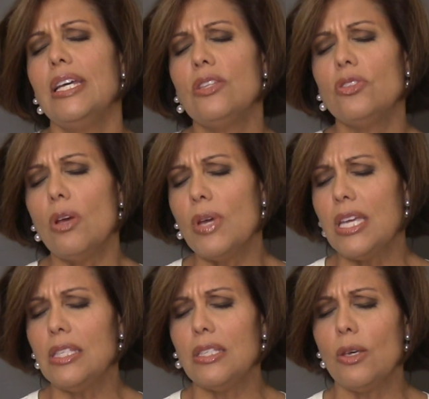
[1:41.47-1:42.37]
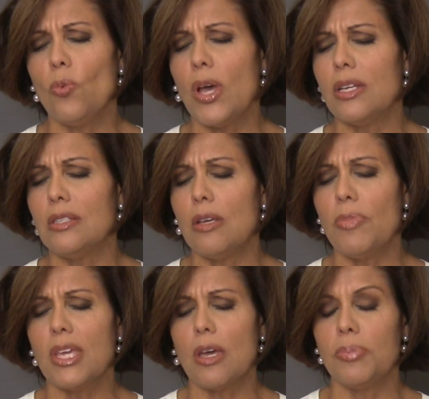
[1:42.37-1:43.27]
It's so easy when
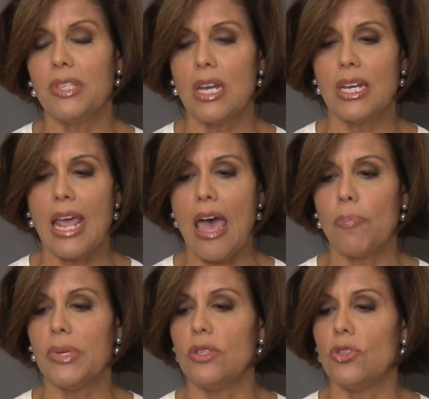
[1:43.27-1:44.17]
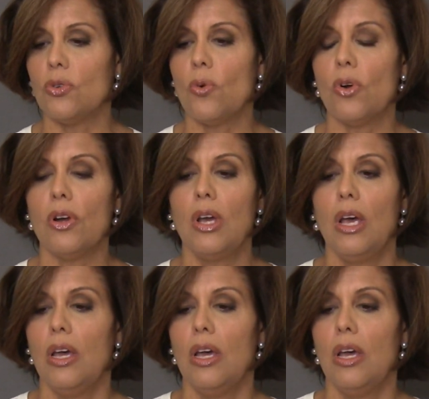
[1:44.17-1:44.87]
something upsetting happens, or